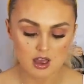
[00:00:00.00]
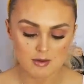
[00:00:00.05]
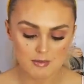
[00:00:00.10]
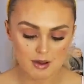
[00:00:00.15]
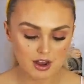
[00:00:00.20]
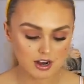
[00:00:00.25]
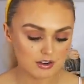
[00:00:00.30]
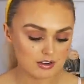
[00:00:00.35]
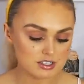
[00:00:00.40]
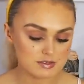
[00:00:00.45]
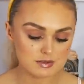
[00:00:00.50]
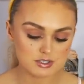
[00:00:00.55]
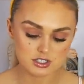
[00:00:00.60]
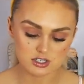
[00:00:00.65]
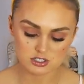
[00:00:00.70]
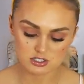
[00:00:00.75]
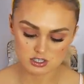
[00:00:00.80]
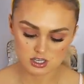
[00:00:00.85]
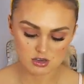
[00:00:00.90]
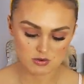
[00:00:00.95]
Merry Christmas
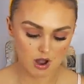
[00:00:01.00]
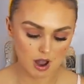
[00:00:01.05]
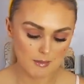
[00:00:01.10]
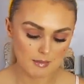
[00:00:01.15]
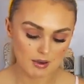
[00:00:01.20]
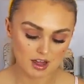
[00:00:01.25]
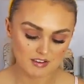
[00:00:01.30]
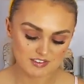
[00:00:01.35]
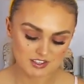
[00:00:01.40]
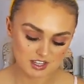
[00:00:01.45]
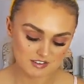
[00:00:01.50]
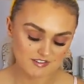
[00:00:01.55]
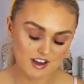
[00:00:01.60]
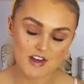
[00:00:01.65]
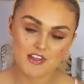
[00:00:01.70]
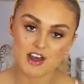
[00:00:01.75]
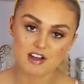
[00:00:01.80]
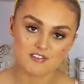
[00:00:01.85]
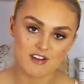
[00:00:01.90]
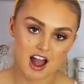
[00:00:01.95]
to you too. I'm loving the
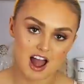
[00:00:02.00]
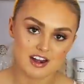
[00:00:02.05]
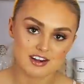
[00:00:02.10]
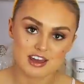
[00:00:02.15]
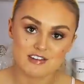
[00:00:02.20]
fact they're red.